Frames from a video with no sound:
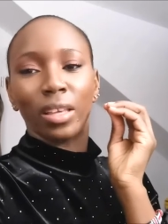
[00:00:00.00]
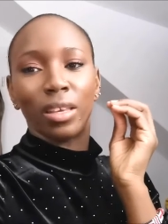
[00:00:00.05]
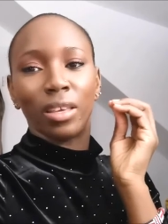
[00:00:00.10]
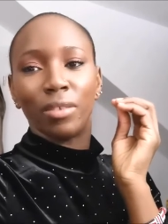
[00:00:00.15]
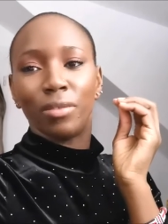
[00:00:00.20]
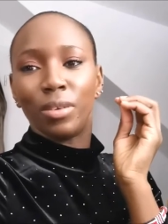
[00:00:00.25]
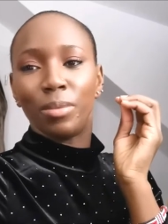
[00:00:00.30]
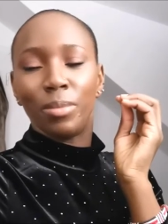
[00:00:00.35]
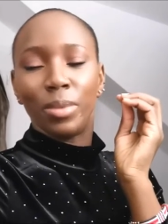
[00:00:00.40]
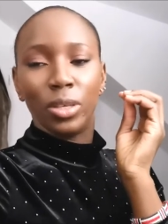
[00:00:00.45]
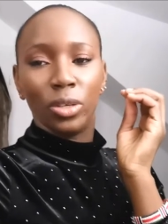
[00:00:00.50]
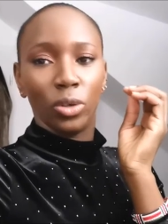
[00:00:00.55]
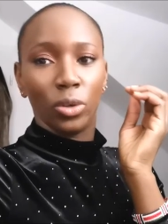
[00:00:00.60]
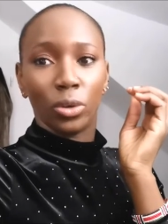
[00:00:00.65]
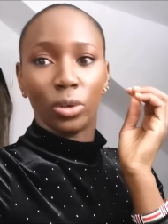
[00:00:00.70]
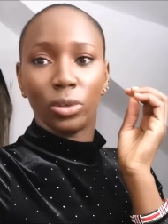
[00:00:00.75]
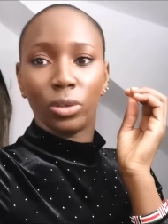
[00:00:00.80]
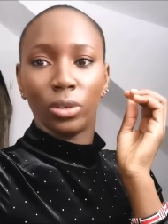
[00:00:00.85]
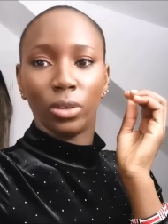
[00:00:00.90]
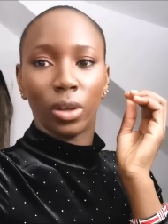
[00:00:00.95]
giving me
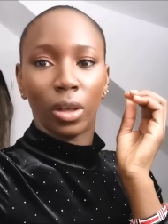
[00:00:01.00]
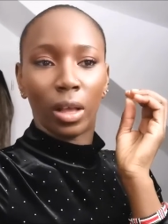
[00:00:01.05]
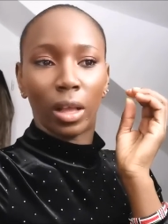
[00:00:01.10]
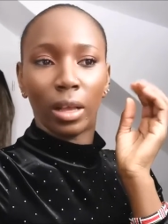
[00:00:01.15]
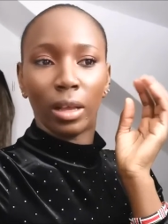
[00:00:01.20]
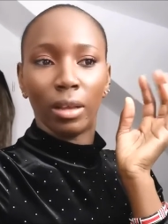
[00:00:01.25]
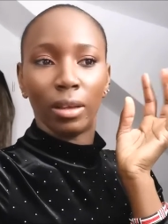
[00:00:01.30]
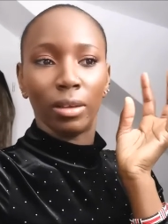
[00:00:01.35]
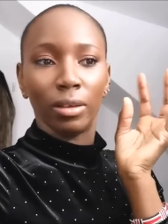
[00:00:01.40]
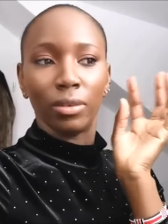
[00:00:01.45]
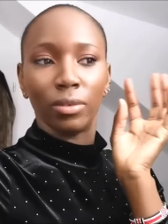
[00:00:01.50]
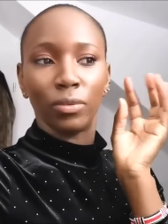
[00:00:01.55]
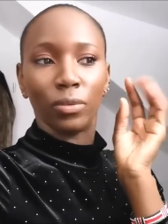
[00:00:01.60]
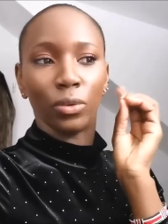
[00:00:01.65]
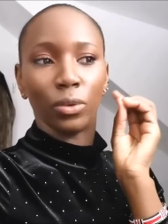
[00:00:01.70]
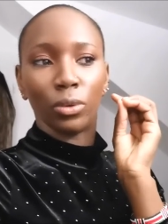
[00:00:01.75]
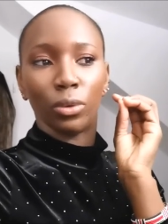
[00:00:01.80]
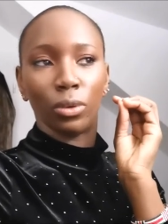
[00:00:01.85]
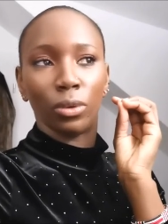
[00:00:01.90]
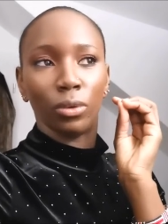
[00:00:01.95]
your
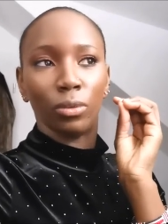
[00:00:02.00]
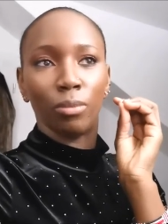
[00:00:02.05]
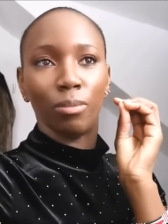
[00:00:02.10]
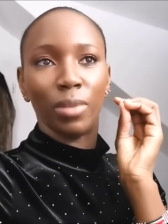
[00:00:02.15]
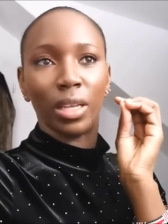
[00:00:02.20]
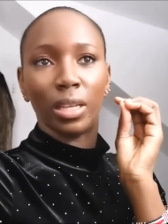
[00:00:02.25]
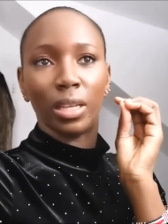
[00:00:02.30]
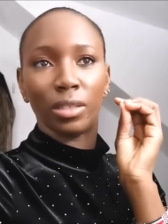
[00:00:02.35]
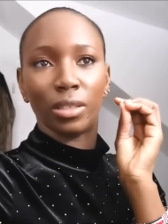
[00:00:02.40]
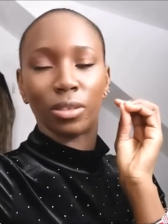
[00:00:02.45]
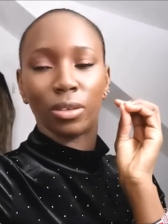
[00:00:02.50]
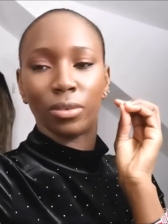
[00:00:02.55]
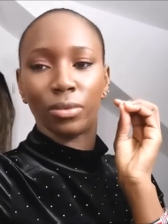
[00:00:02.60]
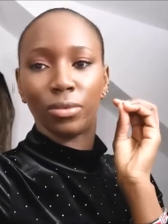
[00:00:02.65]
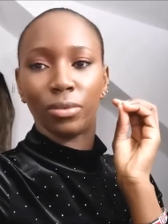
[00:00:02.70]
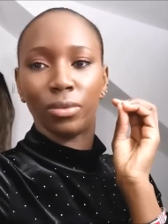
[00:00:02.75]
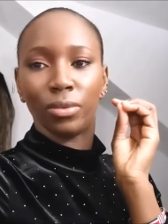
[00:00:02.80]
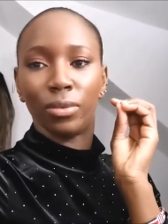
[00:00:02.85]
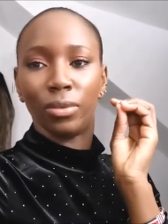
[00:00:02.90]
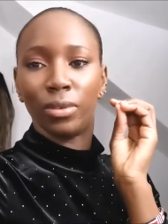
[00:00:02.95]
few minutes
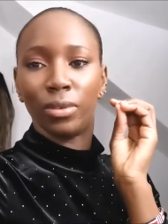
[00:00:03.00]
of